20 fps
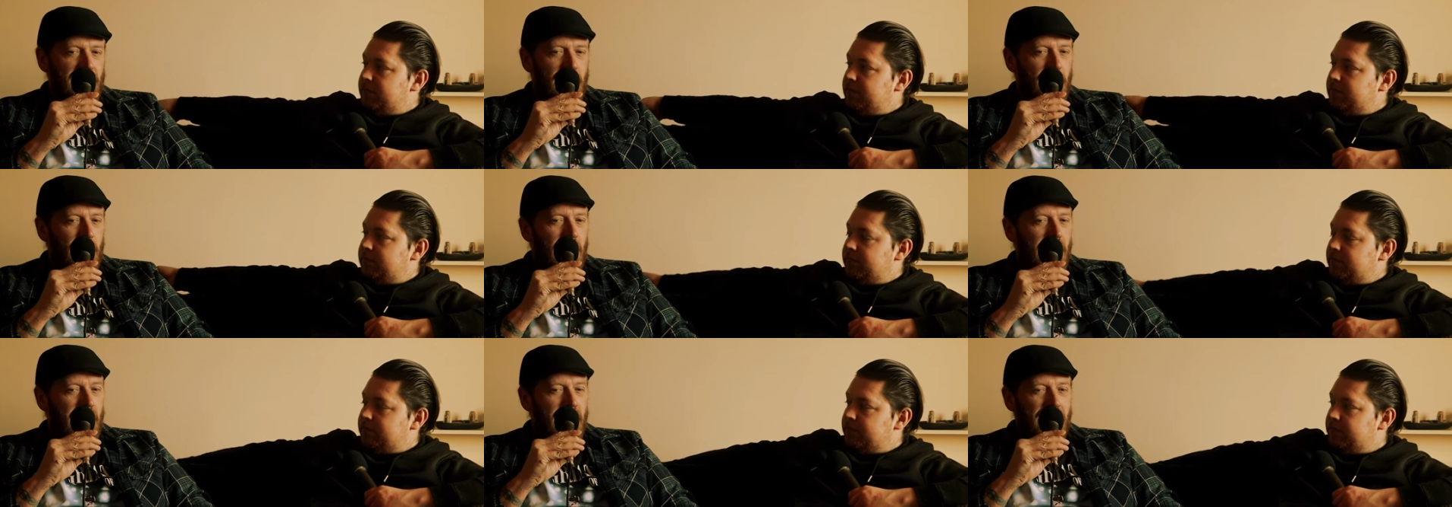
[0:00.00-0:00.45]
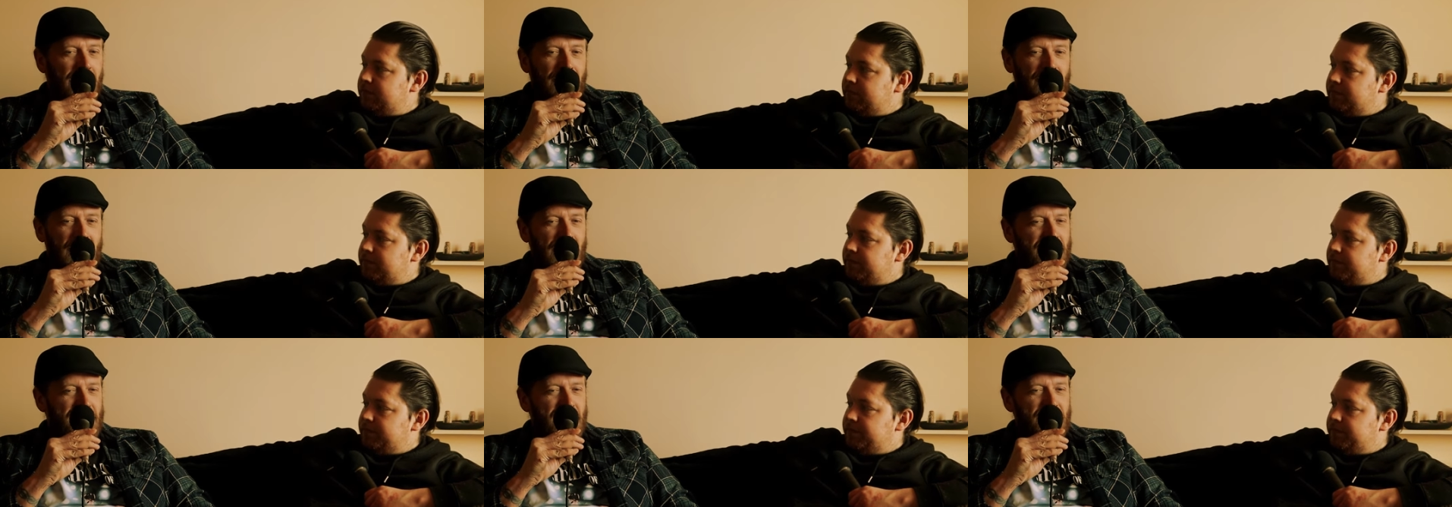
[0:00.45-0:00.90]
Speaker 1: So
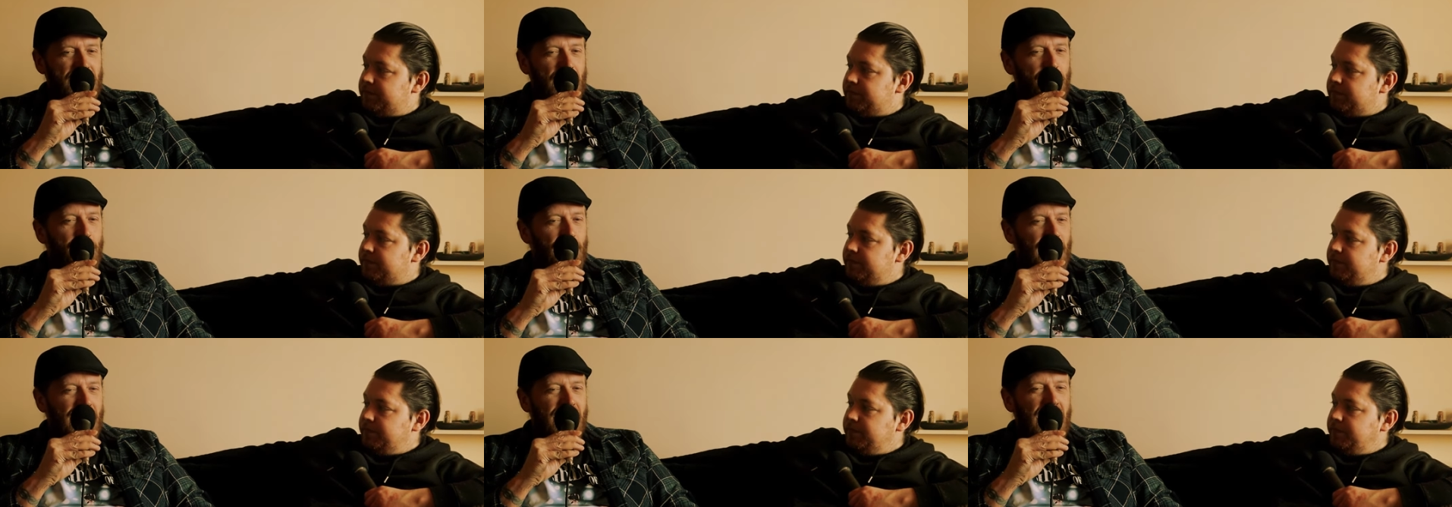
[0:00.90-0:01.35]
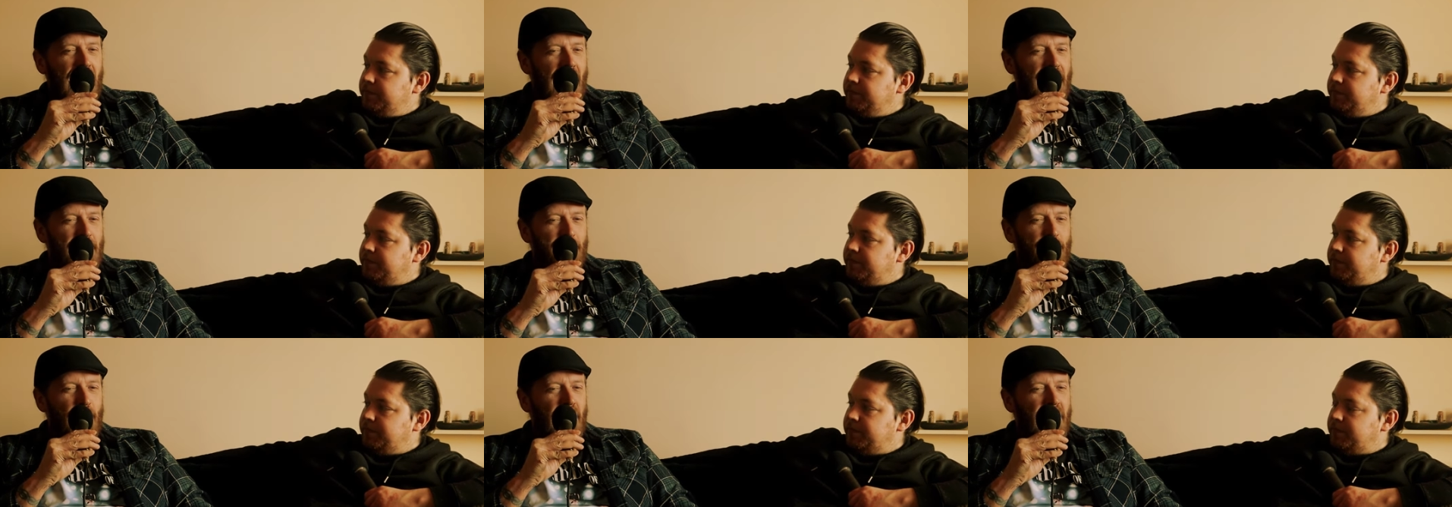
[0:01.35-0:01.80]
it's a different
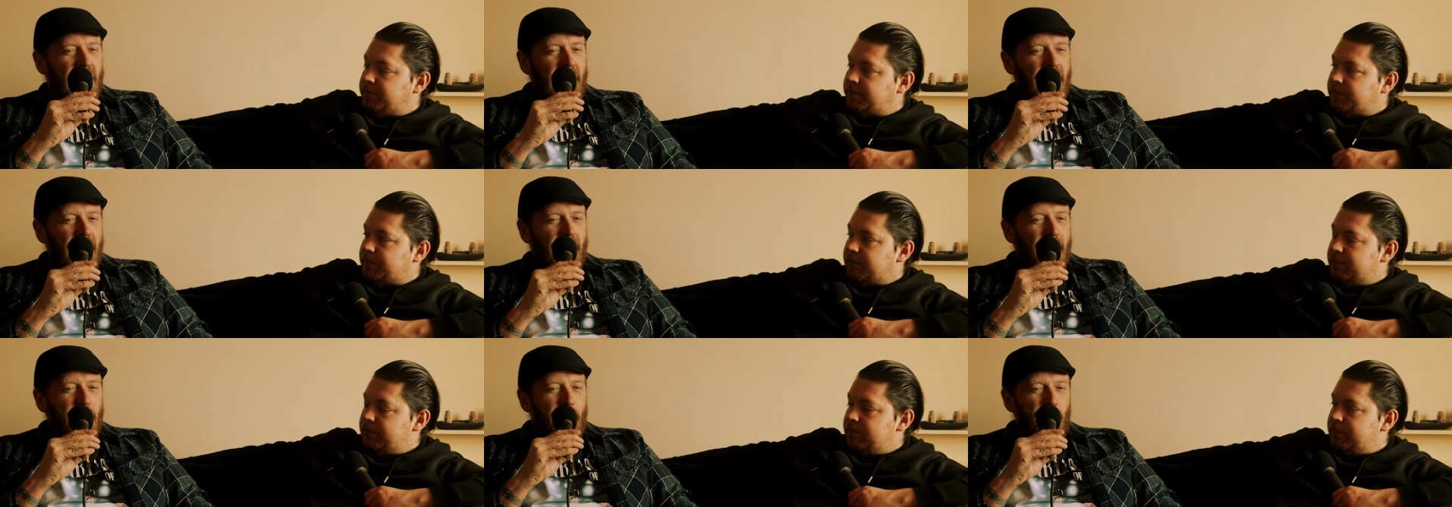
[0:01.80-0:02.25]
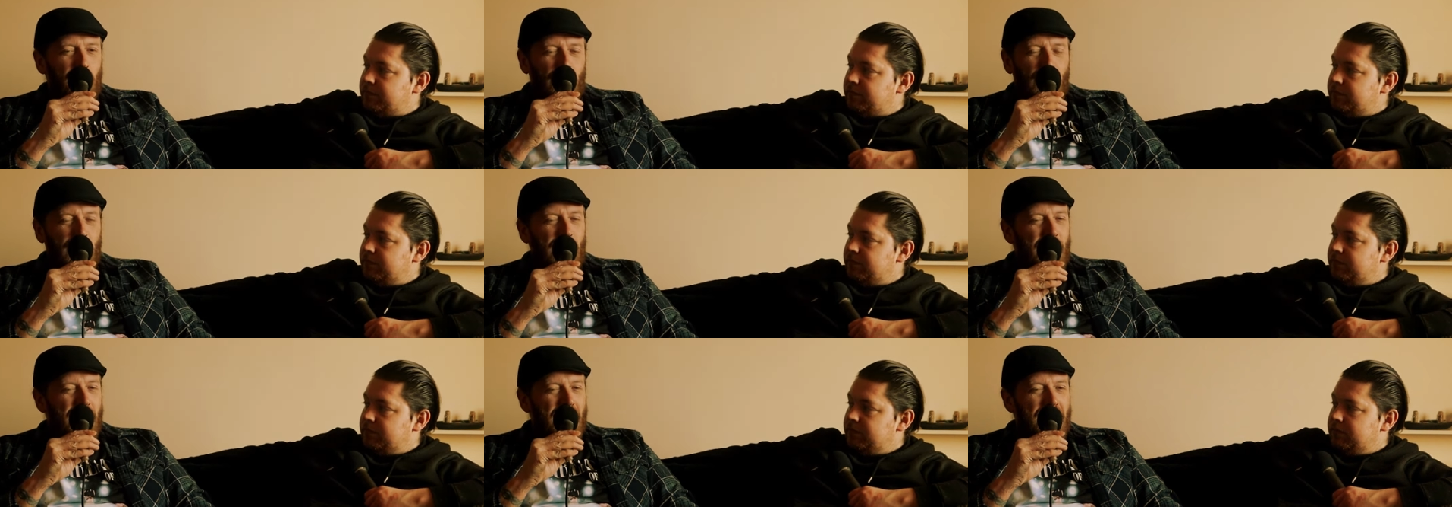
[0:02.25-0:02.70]
game,
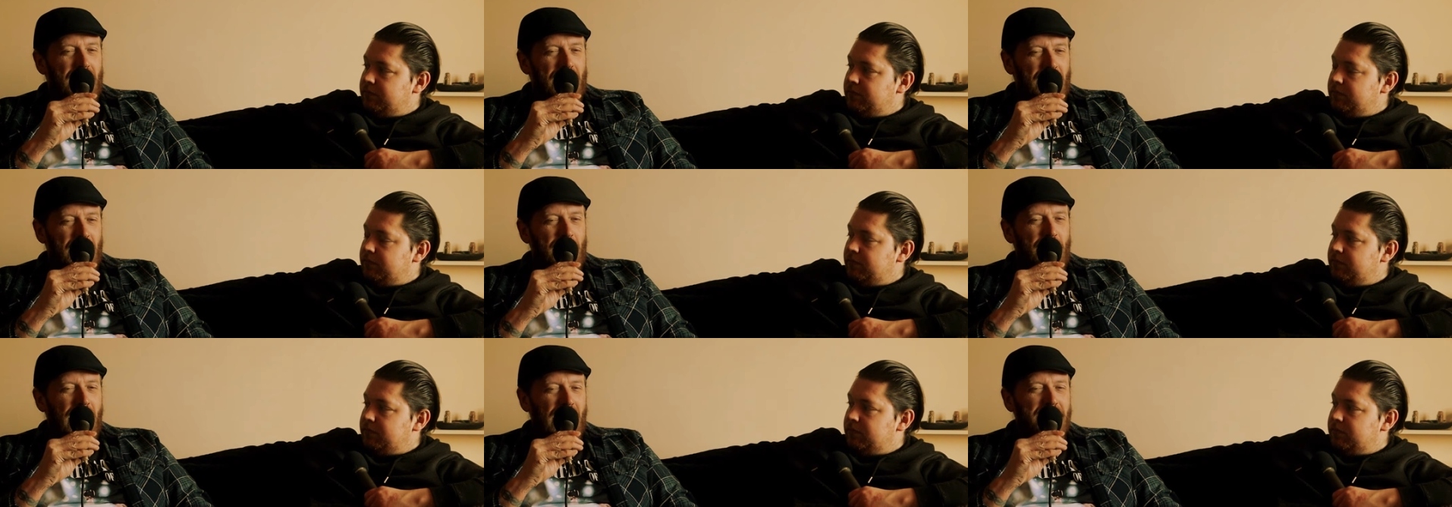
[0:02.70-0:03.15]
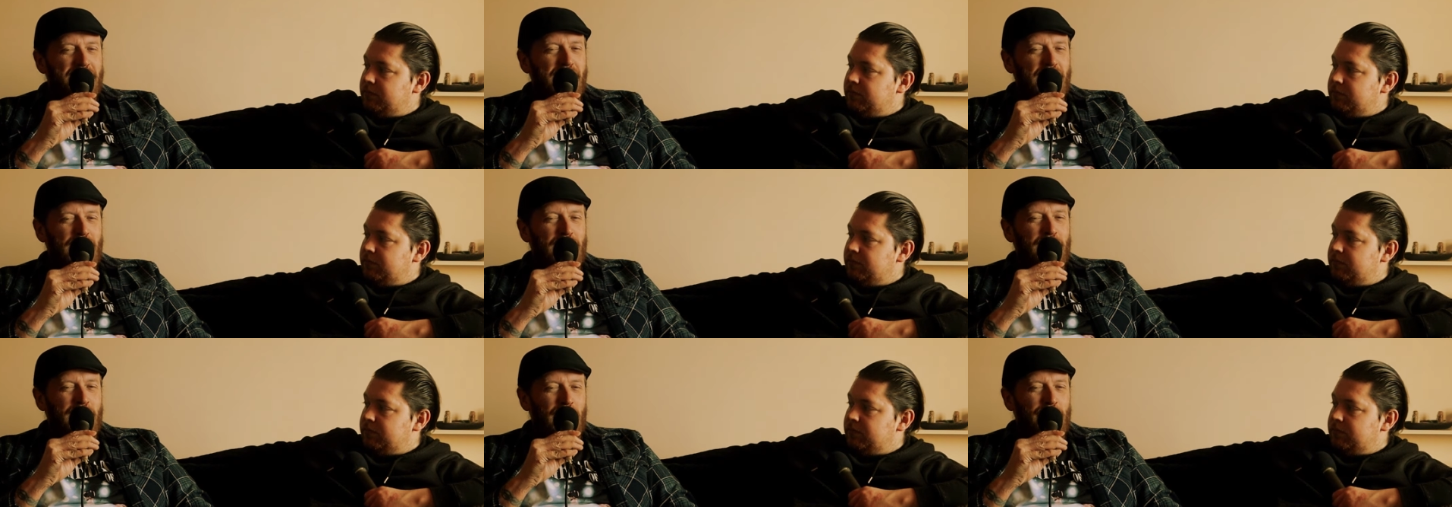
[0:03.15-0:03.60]
but I'm
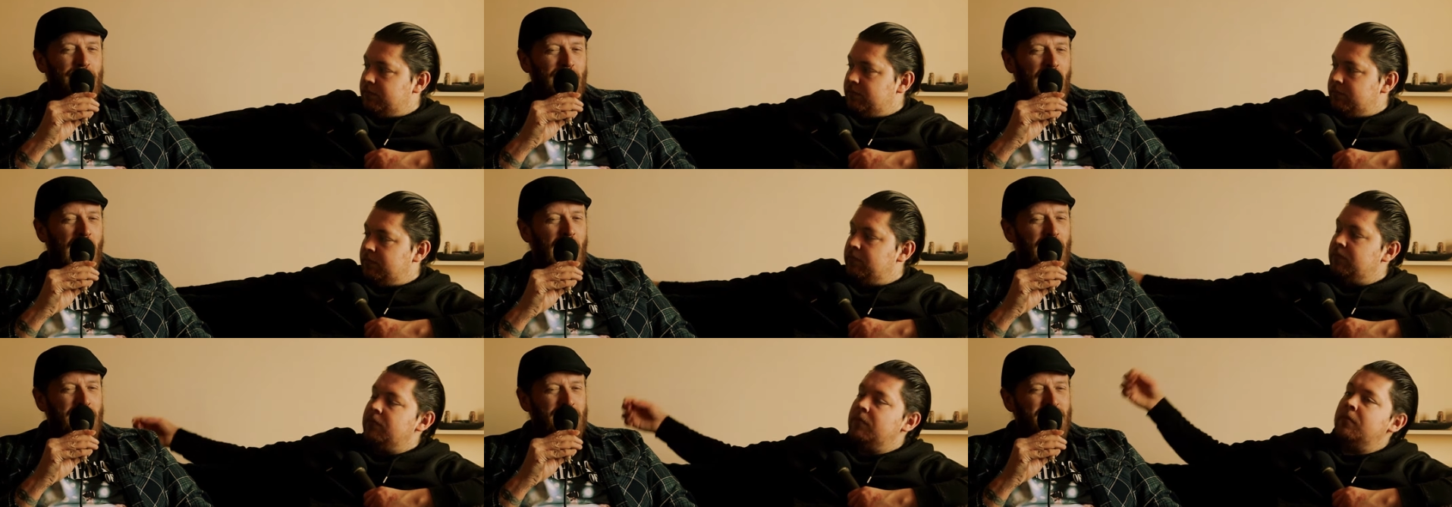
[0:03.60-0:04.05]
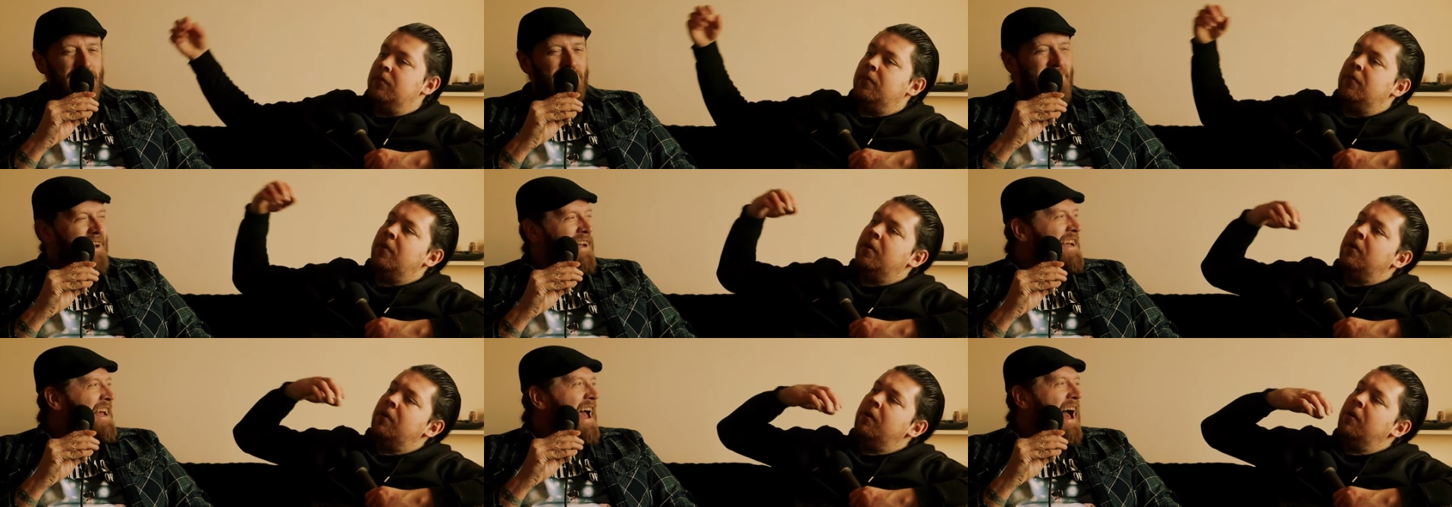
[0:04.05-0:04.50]
actually looking forward
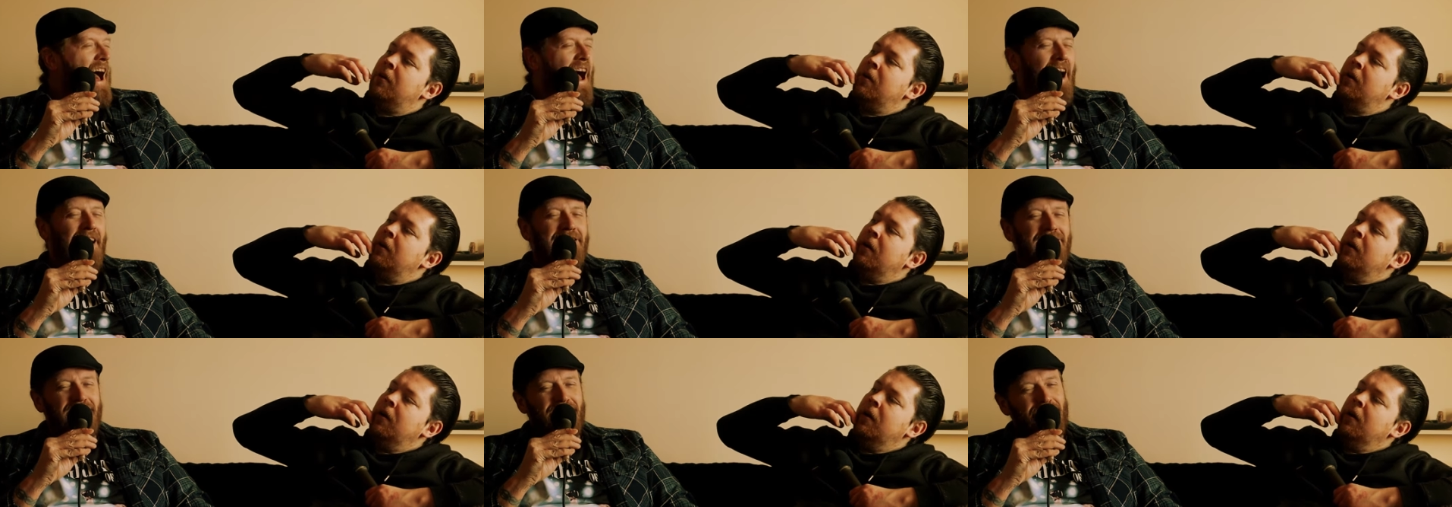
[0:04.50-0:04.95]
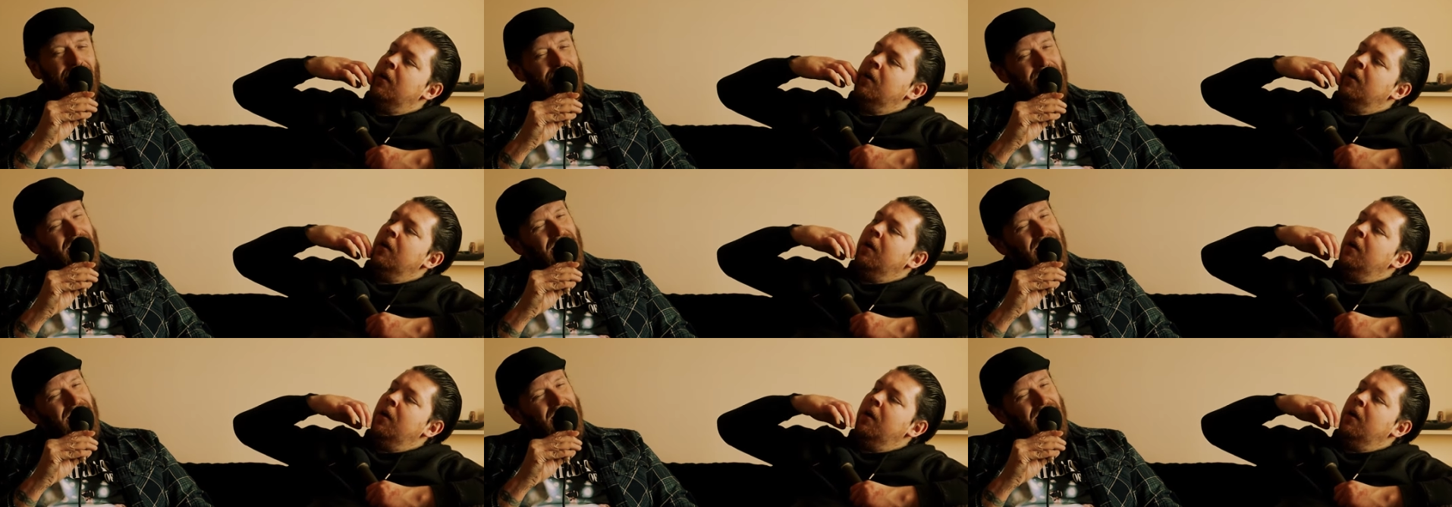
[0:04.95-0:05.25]
to it. And